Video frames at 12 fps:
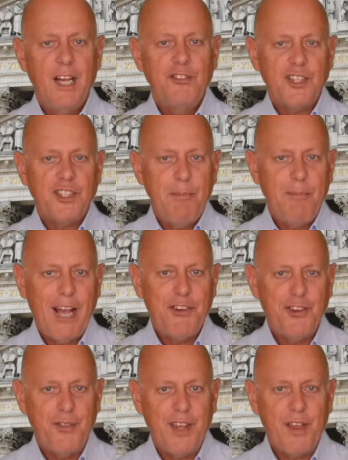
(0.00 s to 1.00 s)
Just
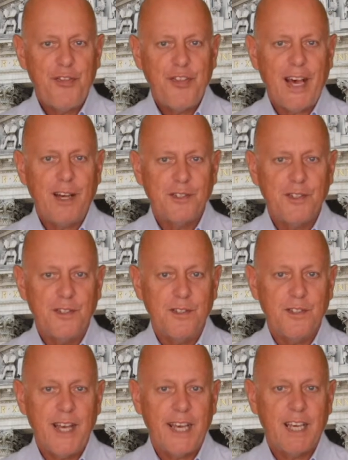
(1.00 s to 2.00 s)
imagine the
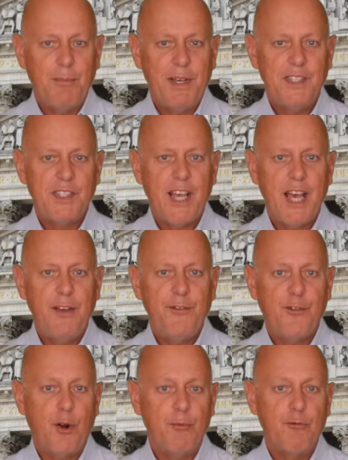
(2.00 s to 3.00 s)
thousands that can be saved
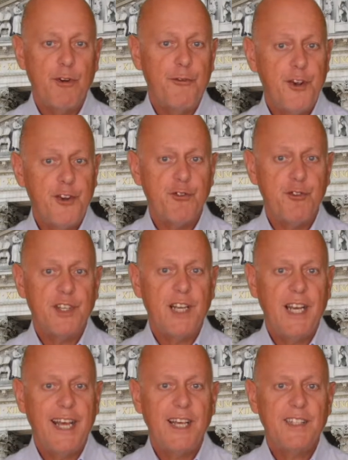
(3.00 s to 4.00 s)
from refrigerant
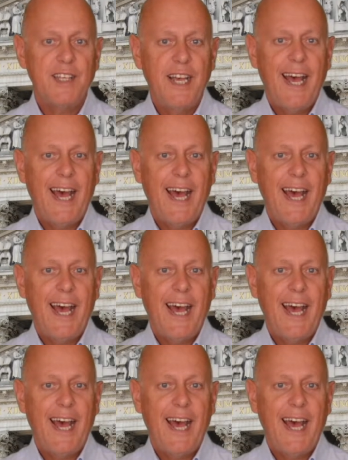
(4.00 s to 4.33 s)
leaks